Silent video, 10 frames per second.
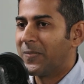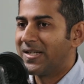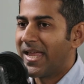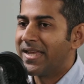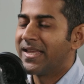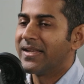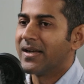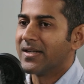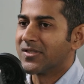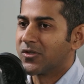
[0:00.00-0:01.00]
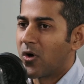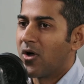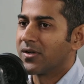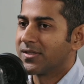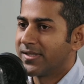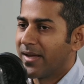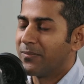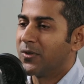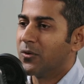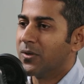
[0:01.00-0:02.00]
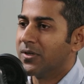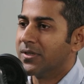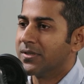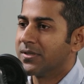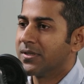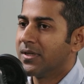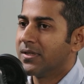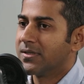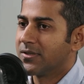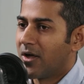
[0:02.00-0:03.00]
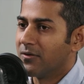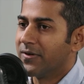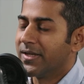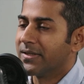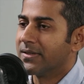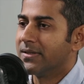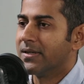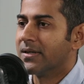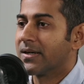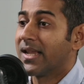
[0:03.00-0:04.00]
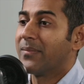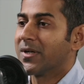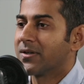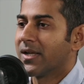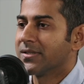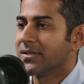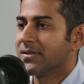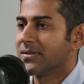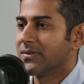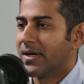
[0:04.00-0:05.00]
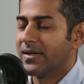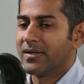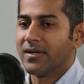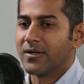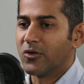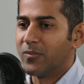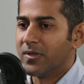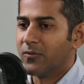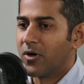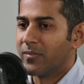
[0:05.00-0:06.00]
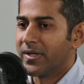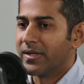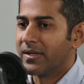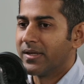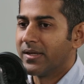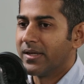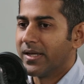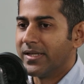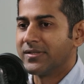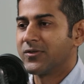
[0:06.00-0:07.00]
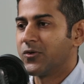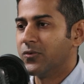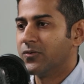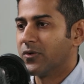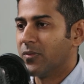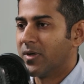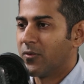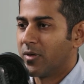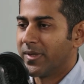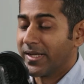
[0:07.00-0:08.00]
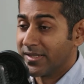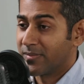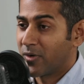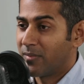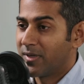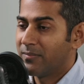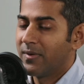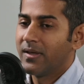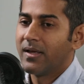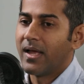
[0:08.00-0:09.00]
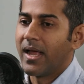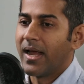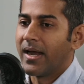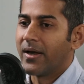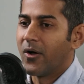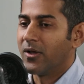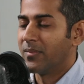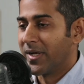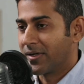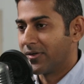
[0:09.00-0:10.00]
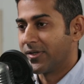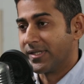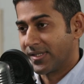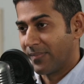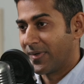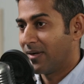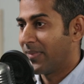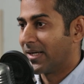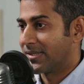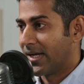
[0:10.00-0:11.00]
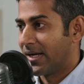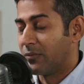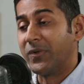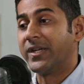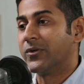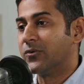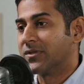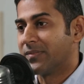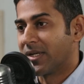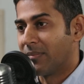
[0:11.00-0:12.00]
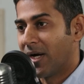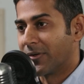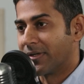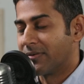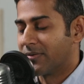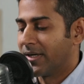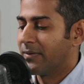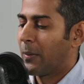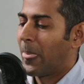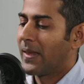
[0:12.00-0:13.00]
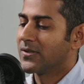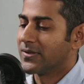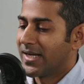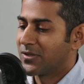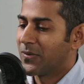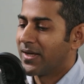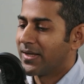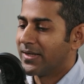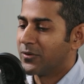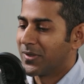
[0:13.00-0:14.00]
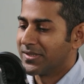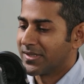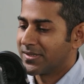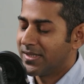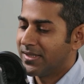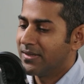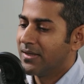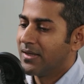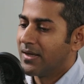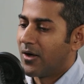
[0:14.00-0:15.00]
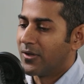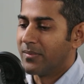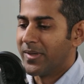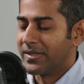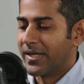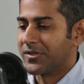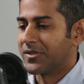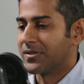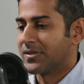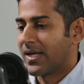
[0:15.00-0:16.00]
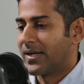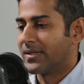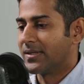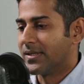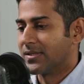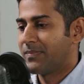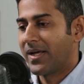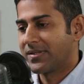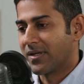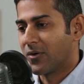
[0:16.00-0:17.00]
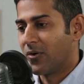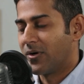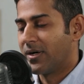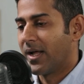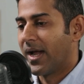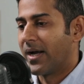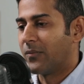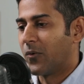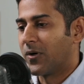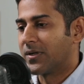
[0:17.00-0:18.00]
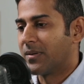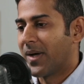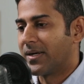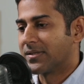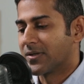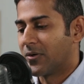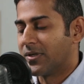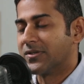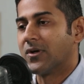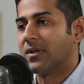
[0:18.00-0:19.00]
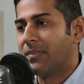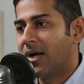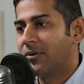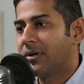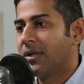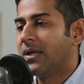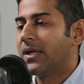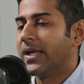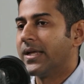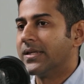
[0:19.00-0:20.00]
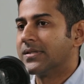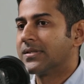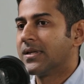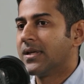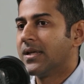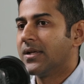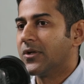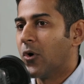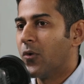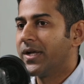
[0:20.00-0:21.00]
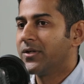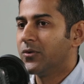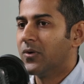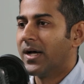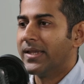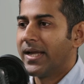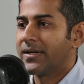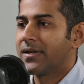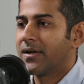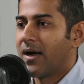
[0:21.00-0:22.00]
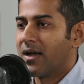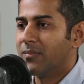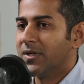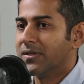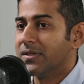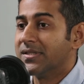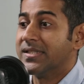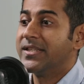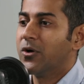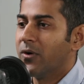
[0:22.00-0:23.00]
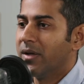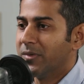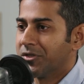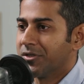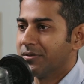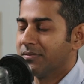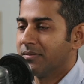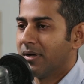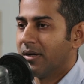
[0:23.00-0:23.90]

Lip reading: taking a strong step towards solving the climate crisis, right? Global warming is true. Global warming is a problem. And all the big countries stepped up and said, we need to do something about it, right? So that's why in 2016, all the big nations signed this Paris Accord. And what the Paris Accord is all about is going to a net carbon zero emission